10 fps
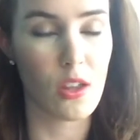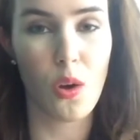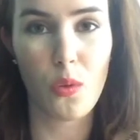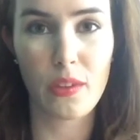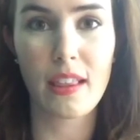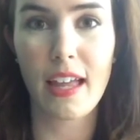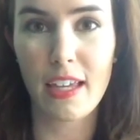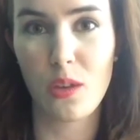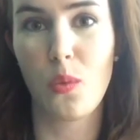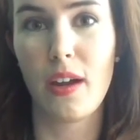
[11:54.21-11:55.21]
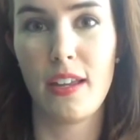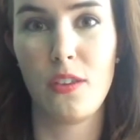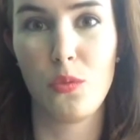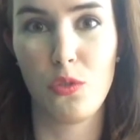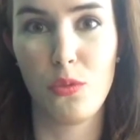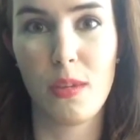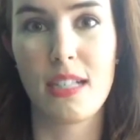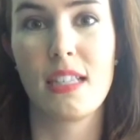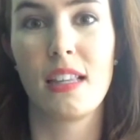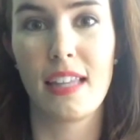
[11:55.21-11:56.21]
The only light you want in the room
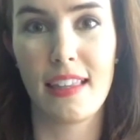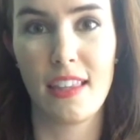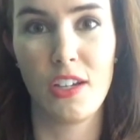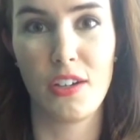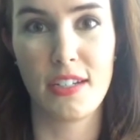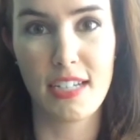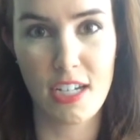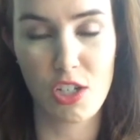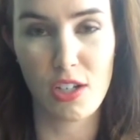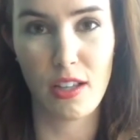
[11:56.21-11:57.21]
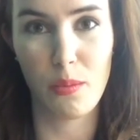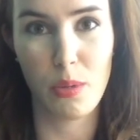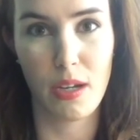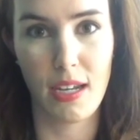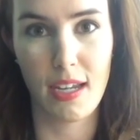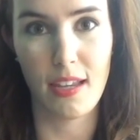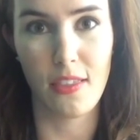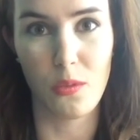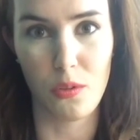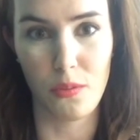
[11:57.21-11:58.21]
is the light that you're intentionally putting in
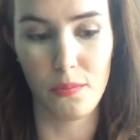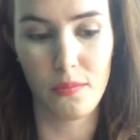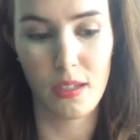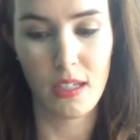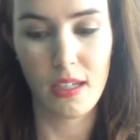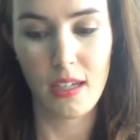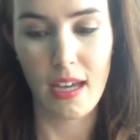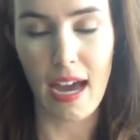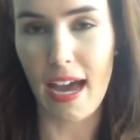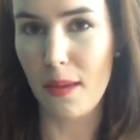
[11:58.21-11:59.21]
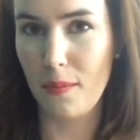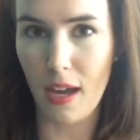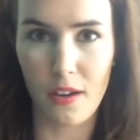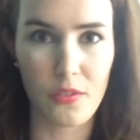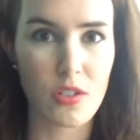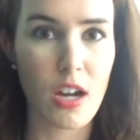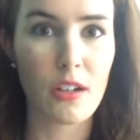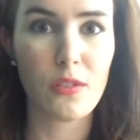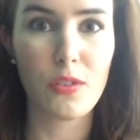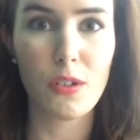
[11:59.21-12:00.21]
the room. I am not a
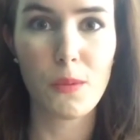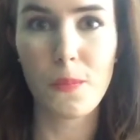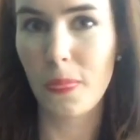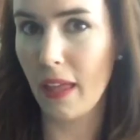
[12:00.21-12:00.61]
photographer.